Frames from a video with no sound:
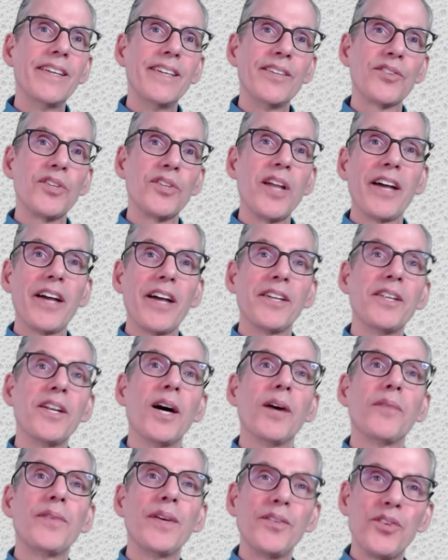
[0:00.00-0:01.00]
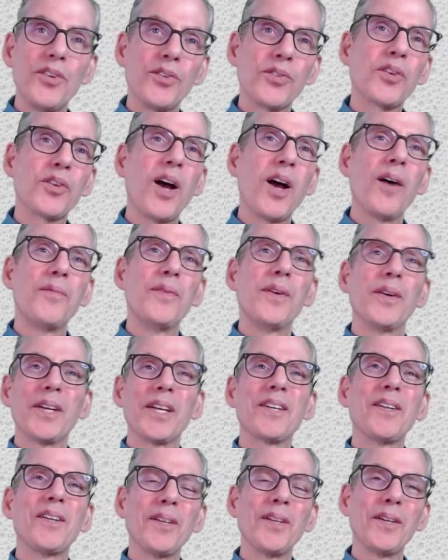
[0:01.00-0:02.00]
is not enough. As you saw
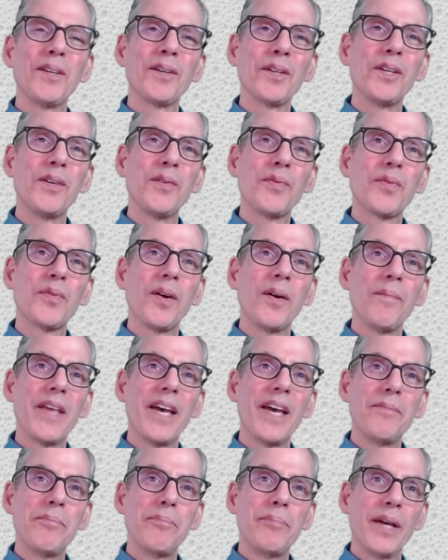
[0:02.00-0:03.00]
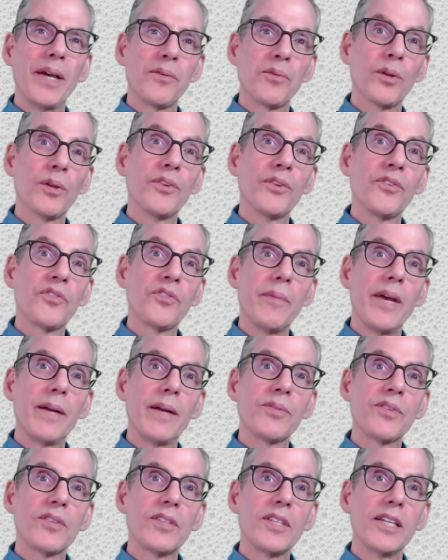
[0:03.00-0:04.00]
very clearly from that
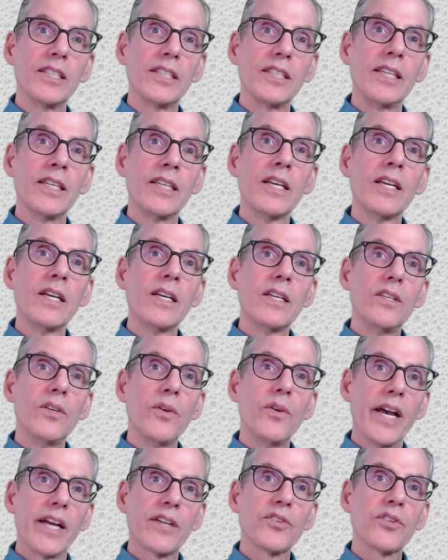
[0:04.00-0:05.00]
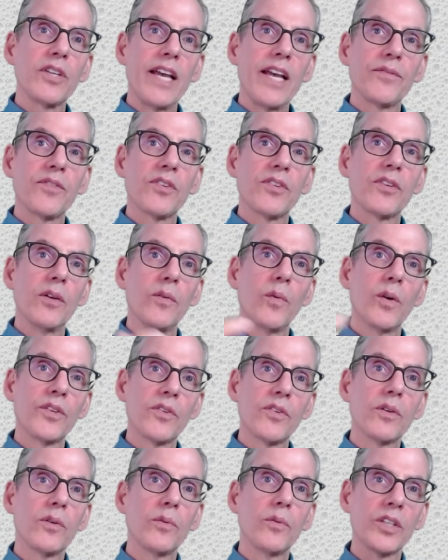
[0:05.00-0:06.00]
benralizumab study, you actually have to say
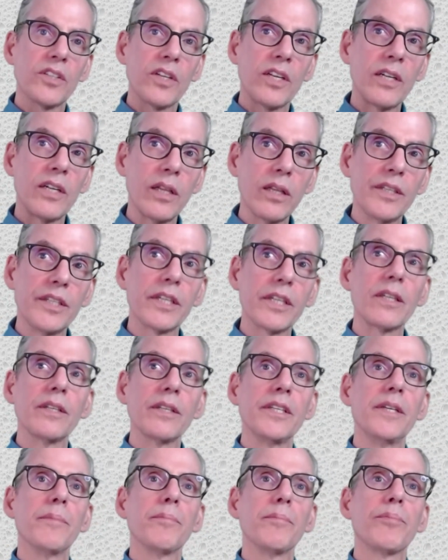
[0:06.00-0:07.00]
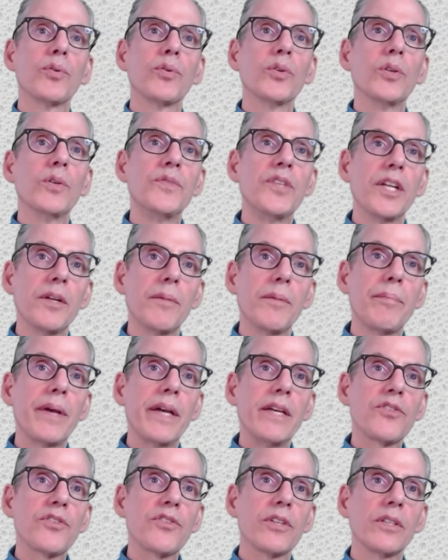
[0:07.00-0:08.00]
what's clinically improved in a
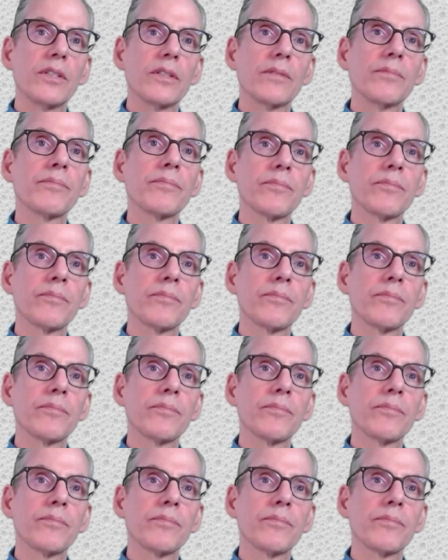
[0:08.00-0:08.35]
patient.